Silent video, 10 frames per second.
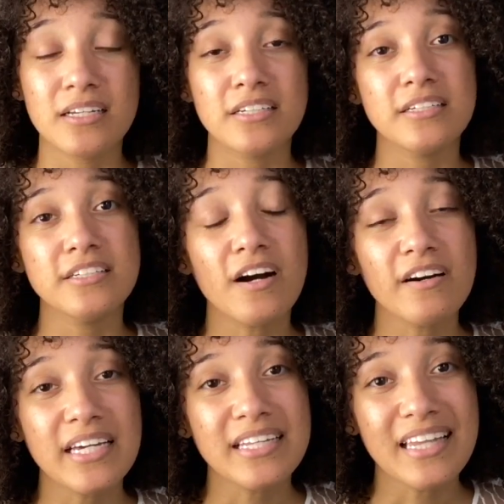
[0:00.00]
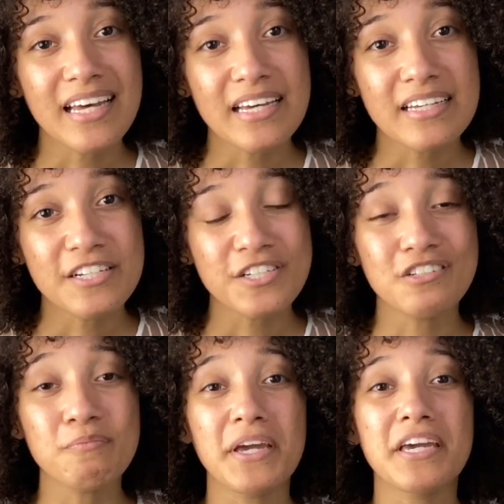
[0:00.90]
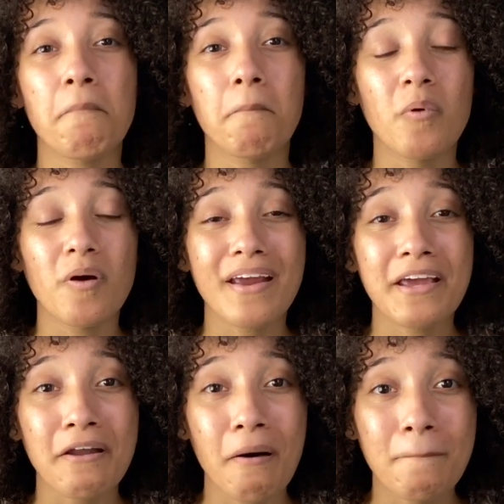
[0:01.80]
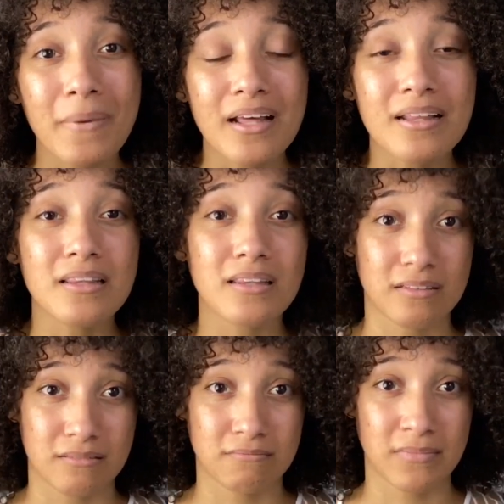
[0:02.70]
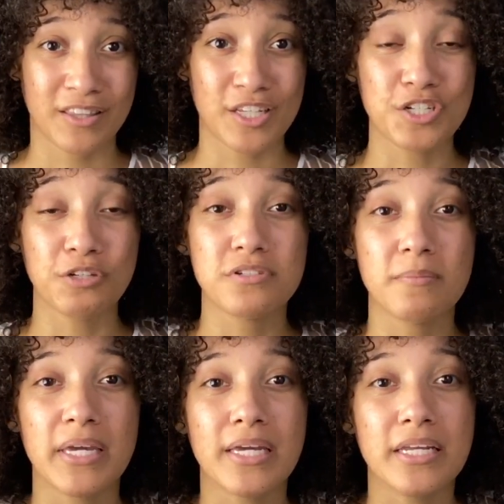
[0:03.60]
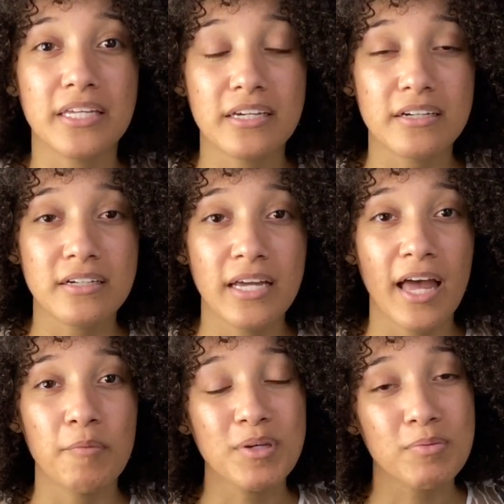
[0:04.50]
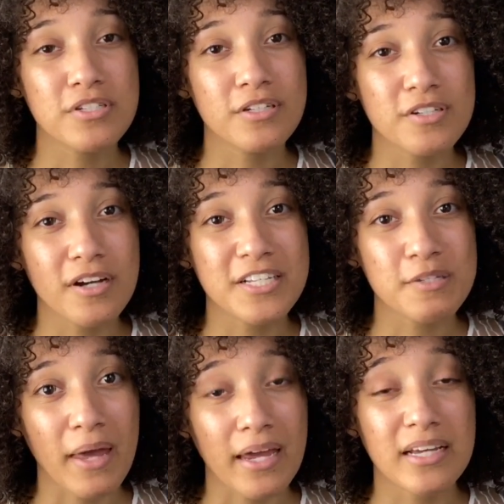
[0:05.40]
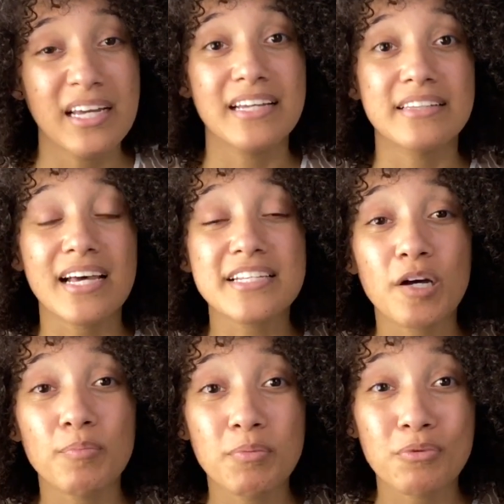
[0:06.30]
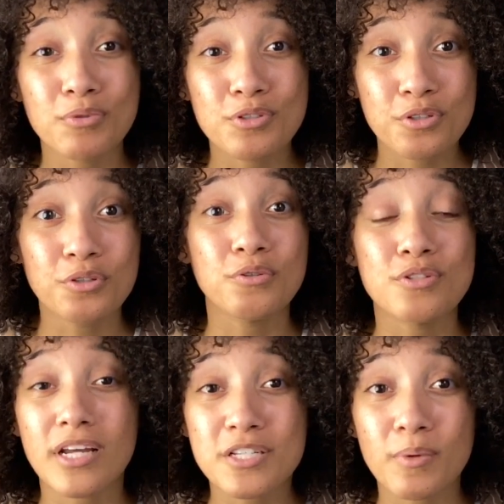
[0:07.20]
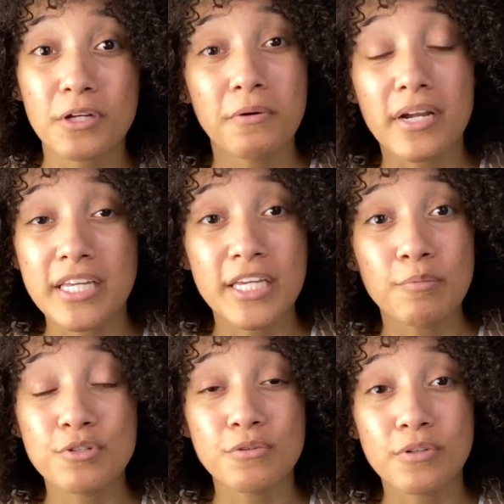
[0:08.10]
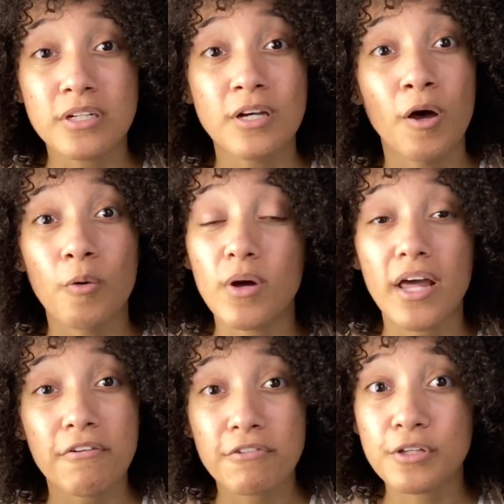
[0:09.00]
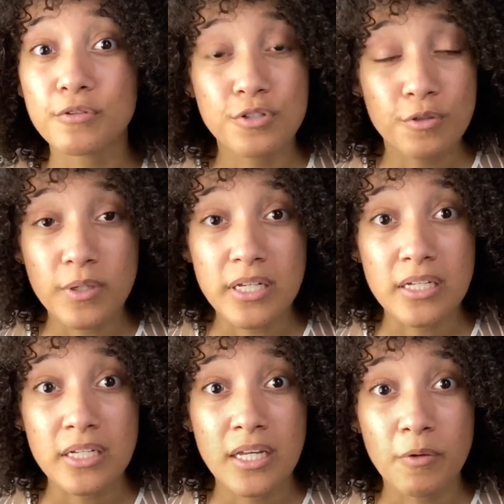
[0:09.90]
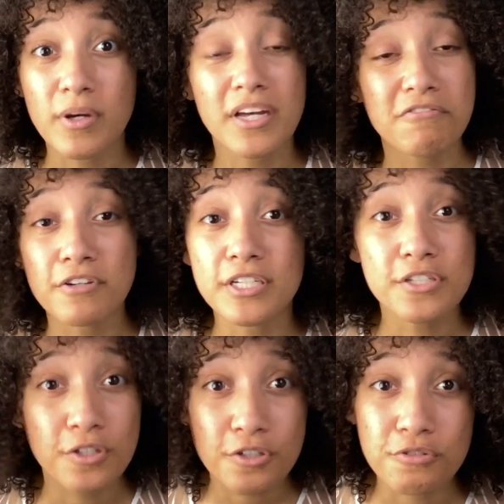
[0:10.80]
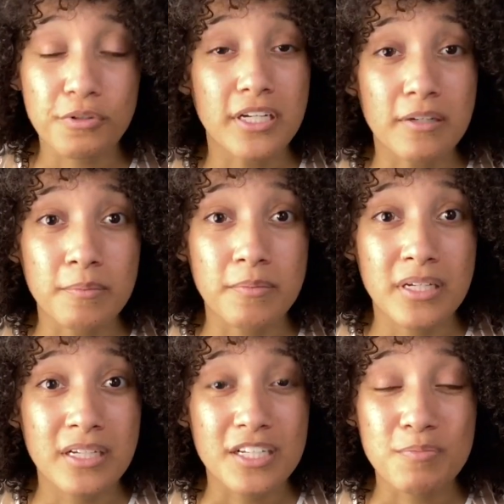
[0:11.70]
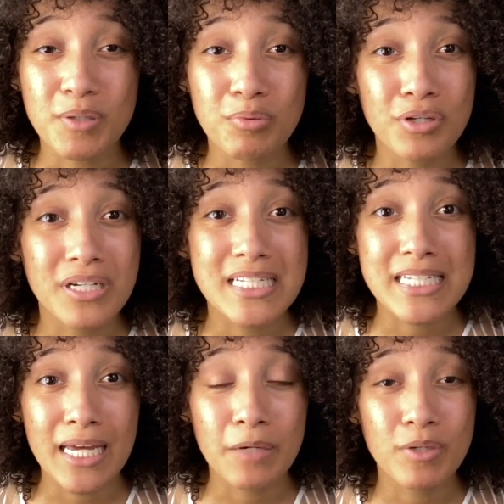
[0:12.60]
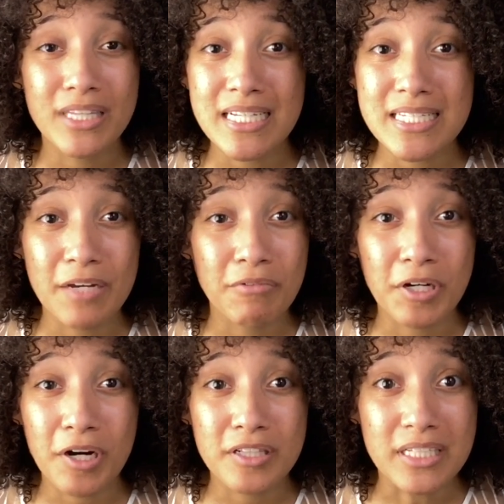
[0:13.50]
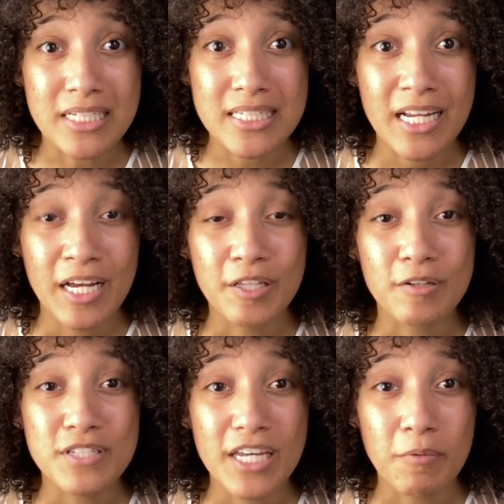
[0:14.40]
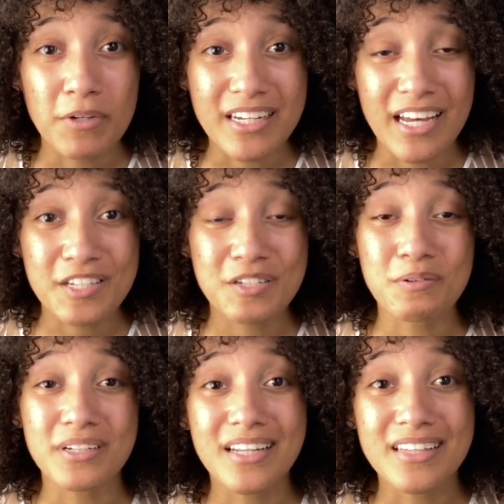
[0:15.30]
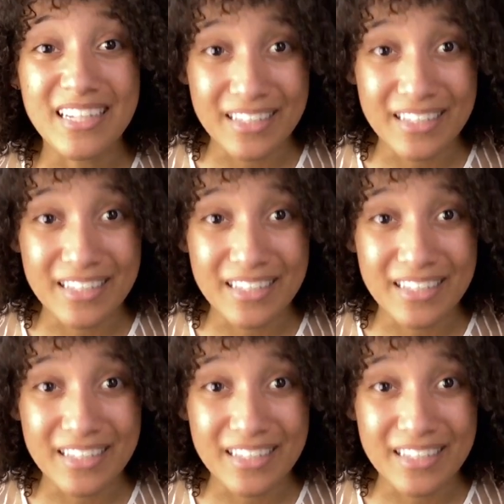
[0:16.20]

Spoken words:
Y'all get that? She's making more in a month than she used to make in a year, and people still talking smack. That's how people will do you. So that's why you got to keep doing whatever you're doing, whatever is your dream. Because people are going to say what they say regardless. They'll say it when you're not doing nothing, and they're